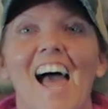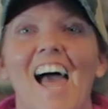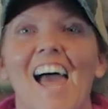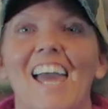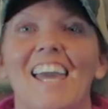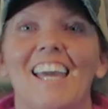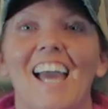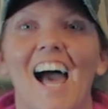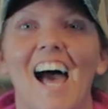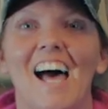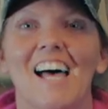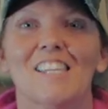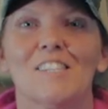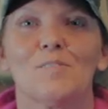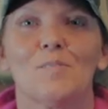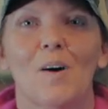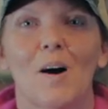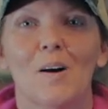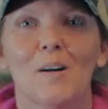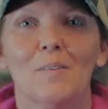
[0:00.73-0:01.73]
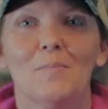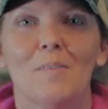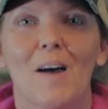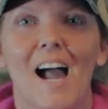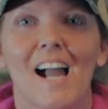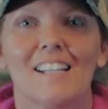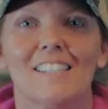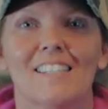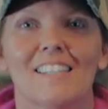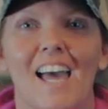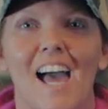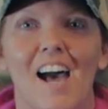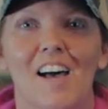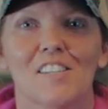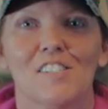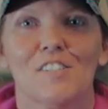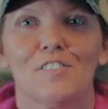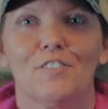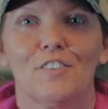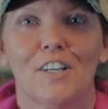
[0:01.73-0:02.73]
Hey guys, welcome back to the
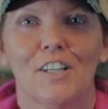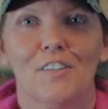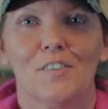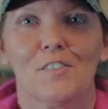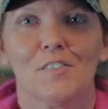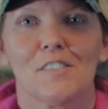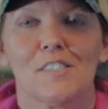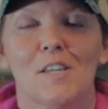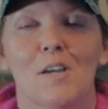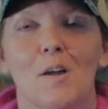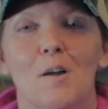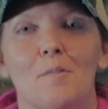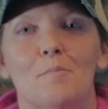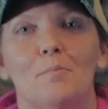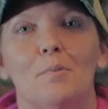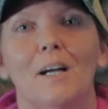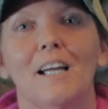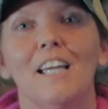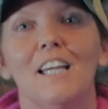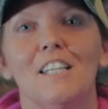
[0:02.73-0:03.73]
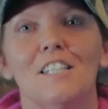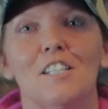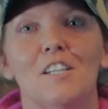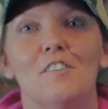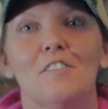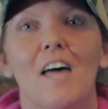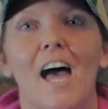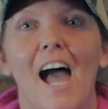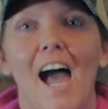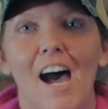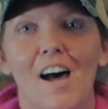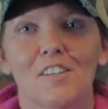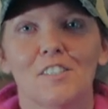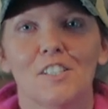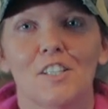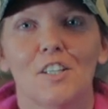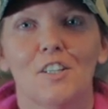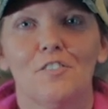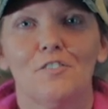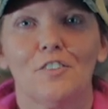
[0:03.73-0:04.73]
House of Wrinkles, bringing you the
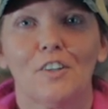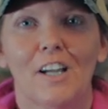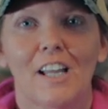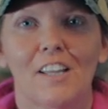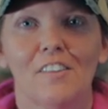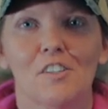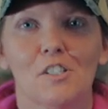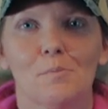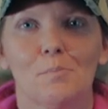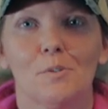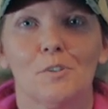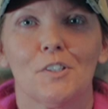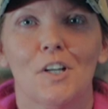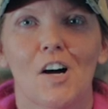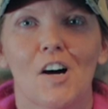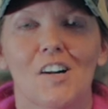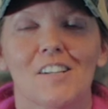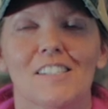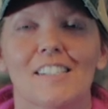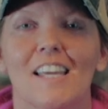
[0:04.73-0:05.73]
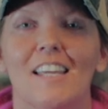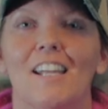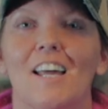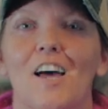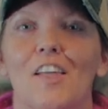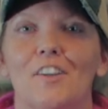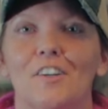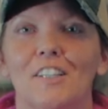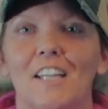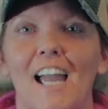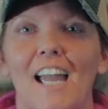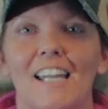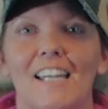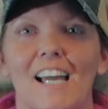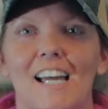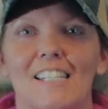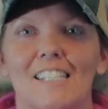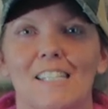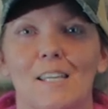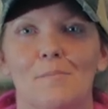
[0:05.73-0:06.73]
how-to for English Bulldogs and other
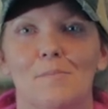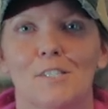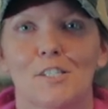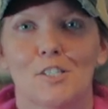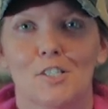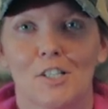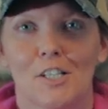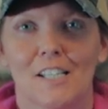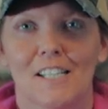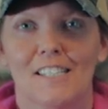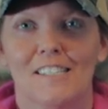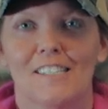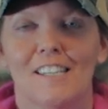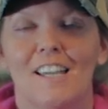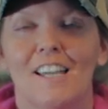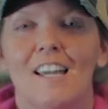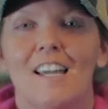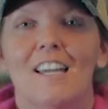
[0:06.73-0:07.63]
canine tips and tricks.